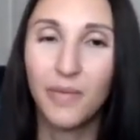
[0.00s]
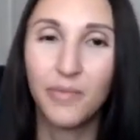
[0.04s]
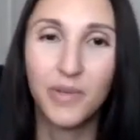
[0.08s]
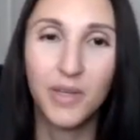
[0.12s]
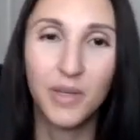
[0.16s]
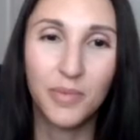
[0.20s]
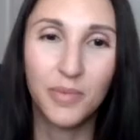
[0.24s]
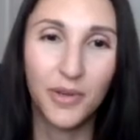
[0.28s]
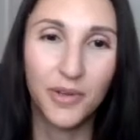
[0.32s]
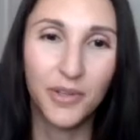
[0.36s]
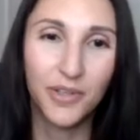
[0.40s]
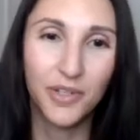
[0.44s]

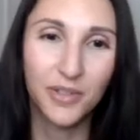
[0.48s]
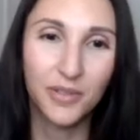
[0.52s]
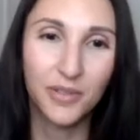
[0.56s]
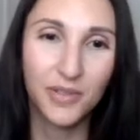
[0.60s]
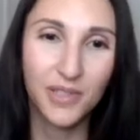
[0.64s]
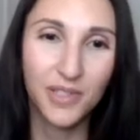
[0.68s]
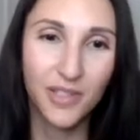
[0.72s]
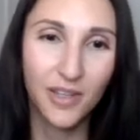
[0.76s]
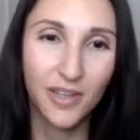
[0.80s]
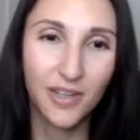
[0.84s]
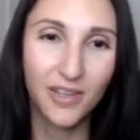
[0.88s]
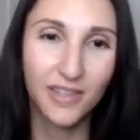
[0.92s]
happy about your
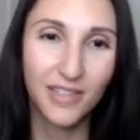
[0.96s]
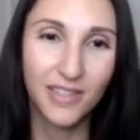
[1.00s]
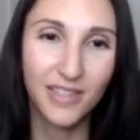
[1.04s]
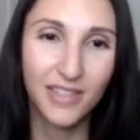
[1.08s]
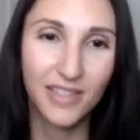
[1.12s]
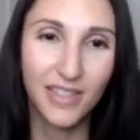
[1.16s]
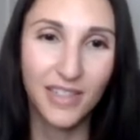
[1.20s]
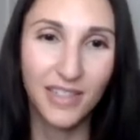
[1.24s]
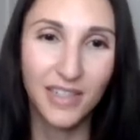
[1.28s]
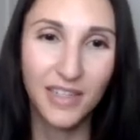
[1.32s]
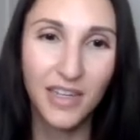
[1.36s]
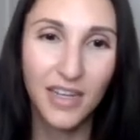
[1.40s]

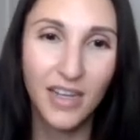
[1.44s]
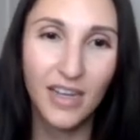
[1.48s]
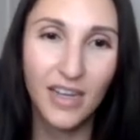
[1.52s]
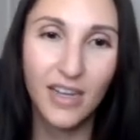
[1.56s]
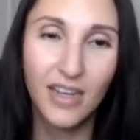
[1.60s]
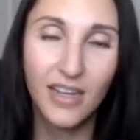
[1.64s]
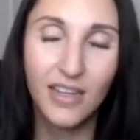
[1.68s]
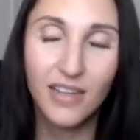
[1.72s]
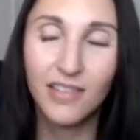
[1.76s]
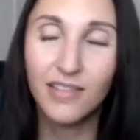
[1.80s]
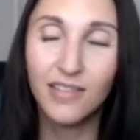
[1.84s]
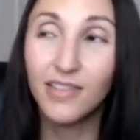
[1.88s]
results and
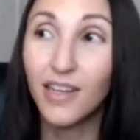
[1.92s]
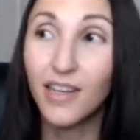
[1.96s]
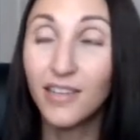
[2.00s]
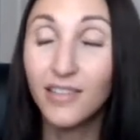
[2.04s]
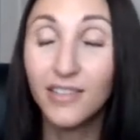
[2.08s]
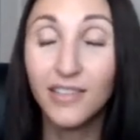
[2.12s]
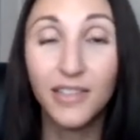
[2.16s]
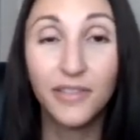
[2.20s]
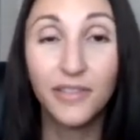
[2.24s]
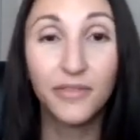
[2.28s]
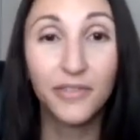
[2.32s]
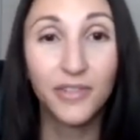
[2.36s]

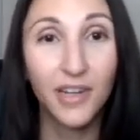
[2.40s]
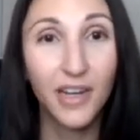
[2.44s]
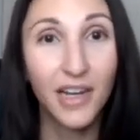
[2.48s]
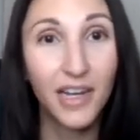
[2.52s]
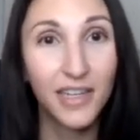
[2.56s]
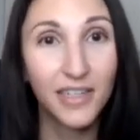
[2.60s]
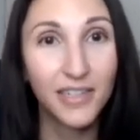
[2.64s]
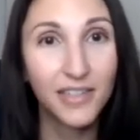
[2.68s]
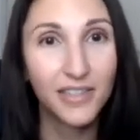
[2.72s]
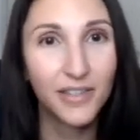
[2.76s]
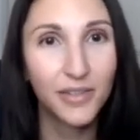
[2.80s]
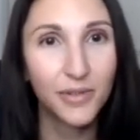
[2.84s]
luckily for
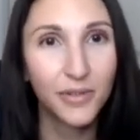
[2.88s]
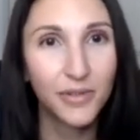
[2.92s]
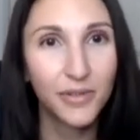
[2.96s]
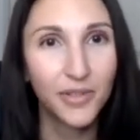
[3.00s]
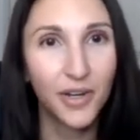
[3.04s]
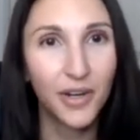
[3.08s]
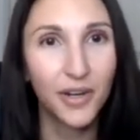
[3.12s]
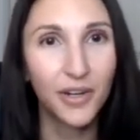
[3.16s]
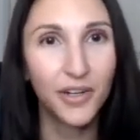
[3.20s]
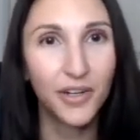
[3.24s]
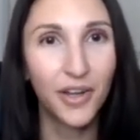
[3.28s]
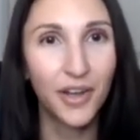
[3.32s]
us
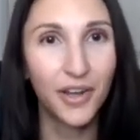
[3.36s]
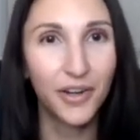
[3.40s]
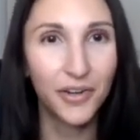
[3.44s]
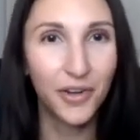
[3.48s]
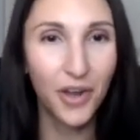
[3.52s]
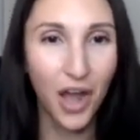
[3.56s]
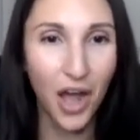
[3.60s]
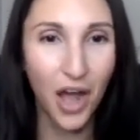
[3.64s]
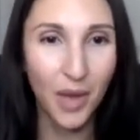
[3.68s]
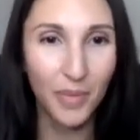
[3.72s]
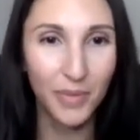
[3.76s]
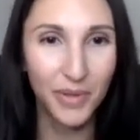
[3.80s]
those aren't
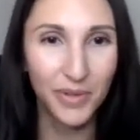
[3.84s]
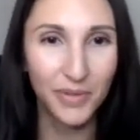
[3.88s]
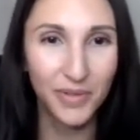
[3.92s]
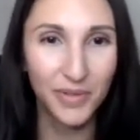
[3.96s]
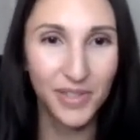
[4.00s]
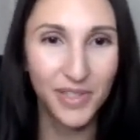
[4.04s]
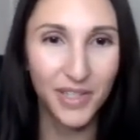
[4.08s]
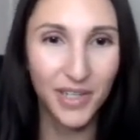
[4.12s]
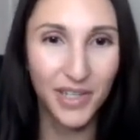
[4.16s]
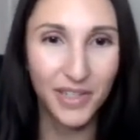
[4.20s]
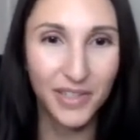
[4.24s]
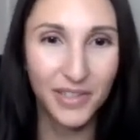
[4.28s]
uncommon
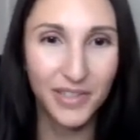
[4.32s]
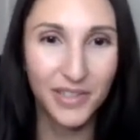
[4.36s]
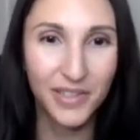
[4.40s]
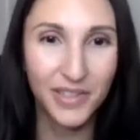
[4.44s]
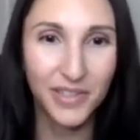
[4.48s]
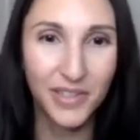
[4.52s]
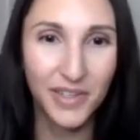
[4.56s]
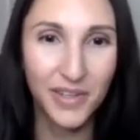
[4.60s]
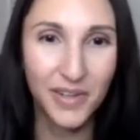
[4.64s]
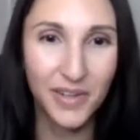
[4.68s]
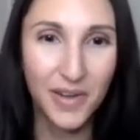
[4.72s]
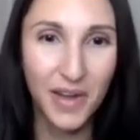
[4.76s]

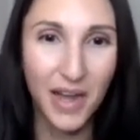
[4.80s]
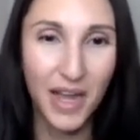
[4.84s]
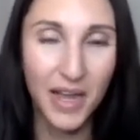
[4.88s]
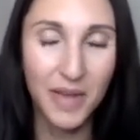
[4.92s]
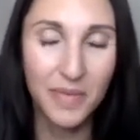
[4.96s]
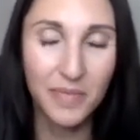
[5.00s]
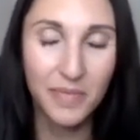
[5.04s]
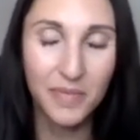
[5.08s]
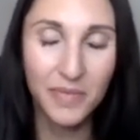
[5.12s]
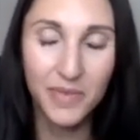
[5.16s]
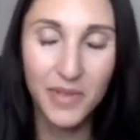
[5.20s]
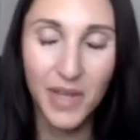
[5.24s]
results so
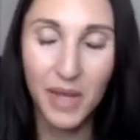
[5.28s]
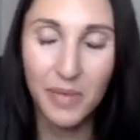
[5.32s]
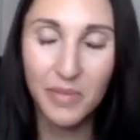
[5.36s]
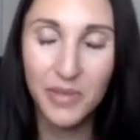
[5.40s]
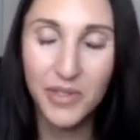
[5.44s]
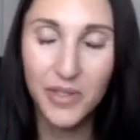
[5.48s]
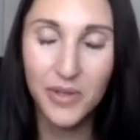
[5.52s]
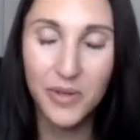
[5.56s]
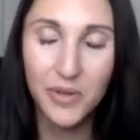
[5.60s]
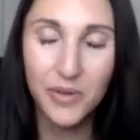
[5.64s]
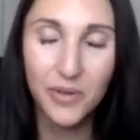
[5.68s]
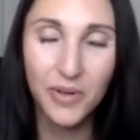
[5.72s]
i'm
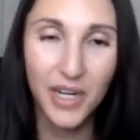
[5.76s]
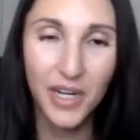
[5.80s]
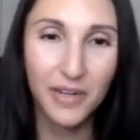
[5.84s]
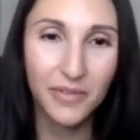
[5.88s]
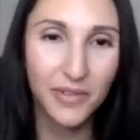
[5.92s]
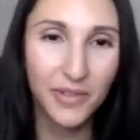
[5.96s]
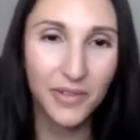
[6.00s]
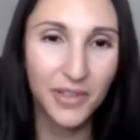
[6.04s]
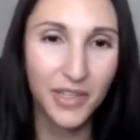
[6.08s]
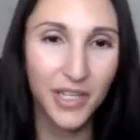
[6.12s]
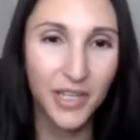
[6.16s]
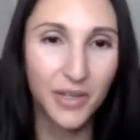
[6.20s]
i'm so
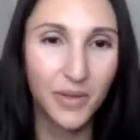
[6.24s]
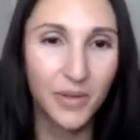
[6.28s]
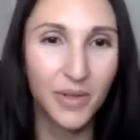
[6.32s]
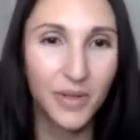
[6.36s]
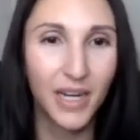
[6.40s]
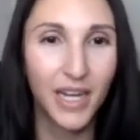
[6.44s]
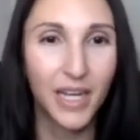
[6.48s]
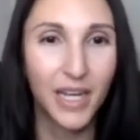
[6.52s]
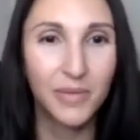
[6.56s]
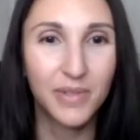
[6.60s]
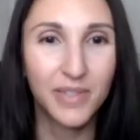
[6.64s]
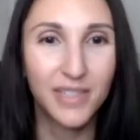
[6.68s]
grateful that you
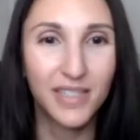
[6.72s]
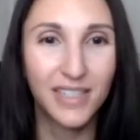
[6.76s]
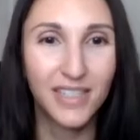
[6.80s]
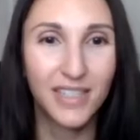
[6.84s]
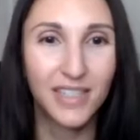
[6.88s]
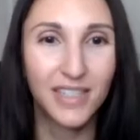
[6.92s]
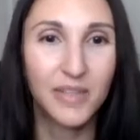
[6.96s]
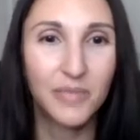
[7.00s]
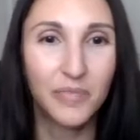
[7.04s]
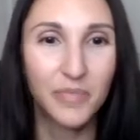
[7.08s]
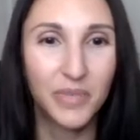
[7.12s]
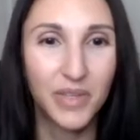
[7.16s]
were able
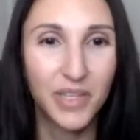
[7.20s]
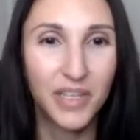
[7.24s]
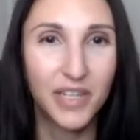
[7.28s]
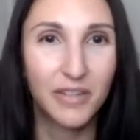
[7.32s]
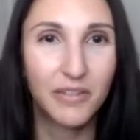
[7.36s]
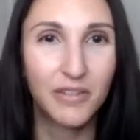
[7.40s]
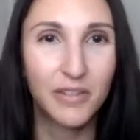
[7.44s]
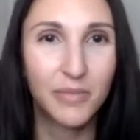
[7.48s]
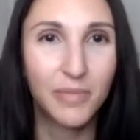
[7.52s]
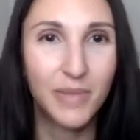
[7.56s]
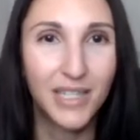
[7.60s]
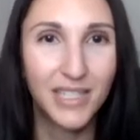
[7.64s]
to be
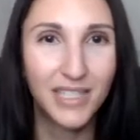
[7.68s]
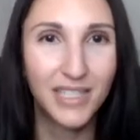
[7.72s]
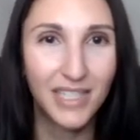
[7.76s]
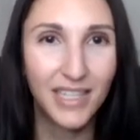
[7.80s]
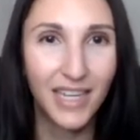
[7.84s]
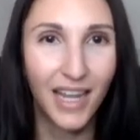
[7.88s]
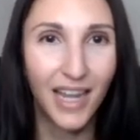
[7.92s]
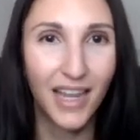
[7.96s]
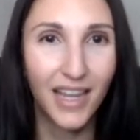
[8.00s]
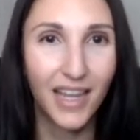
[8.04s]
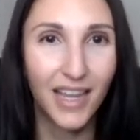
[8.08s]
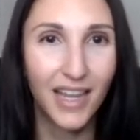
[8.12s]
here with me
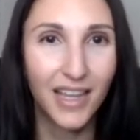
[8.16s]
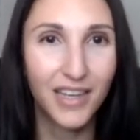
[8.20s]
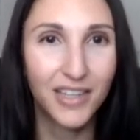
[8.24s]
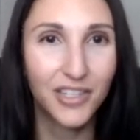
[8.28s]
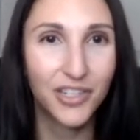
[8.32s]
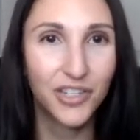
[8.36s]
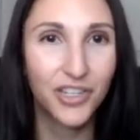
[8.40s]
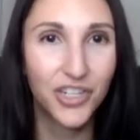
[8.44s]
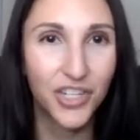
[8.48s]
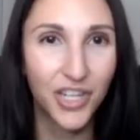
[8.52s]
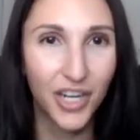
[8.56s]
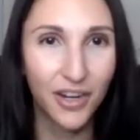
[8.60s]
today and
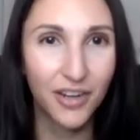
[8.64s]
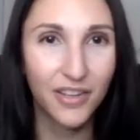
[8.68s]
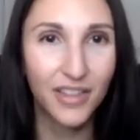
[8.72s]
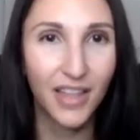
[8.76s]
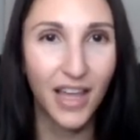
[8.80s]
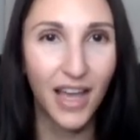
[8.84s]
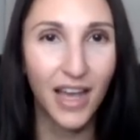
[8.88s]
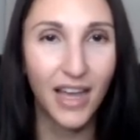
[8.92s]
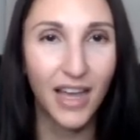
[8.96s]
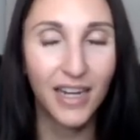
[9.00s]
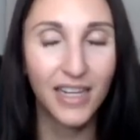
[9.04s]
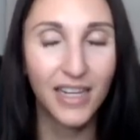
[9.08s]
to share
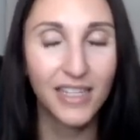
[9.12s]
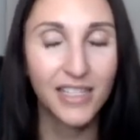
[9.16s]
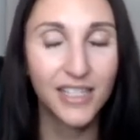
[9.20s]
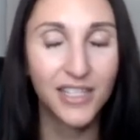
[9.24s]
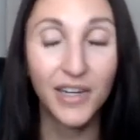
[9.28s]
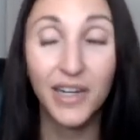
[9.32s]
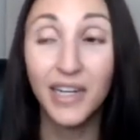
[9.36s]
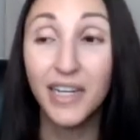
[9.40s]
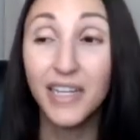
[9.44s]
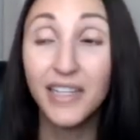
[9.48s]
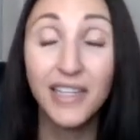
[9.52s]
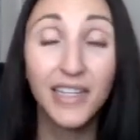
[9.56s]
that is
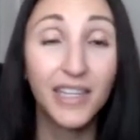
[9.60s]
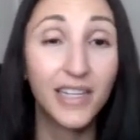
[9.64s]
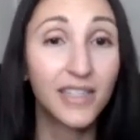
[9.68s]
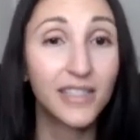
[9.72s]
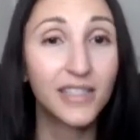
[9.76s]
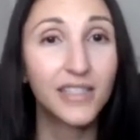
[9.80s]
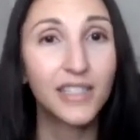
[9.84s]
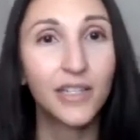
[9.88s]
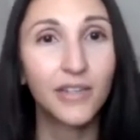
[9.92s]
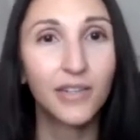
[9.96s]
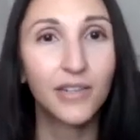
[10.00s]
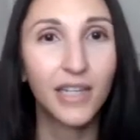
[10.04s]
there anything
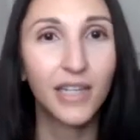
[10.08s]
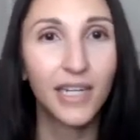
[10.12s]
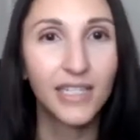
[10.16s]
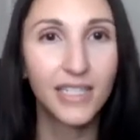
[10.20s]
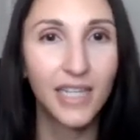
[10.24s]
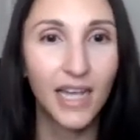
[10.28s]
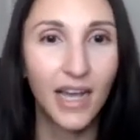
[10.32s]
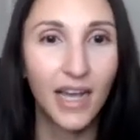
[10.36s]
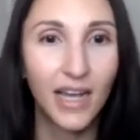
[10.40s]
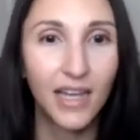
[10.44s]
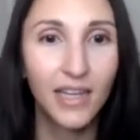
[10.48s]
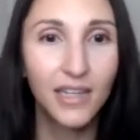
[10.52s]
else that you'd like
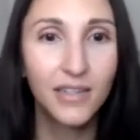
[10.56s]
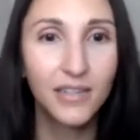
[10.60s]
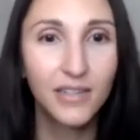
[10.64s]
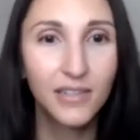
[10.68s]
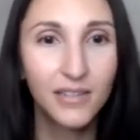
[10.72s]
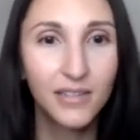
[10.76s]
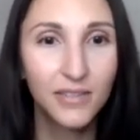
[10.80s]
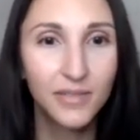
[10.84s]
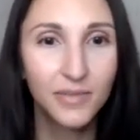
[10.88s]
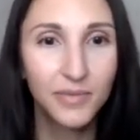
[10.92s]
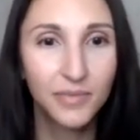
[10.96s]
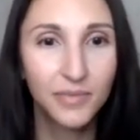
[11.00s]
to add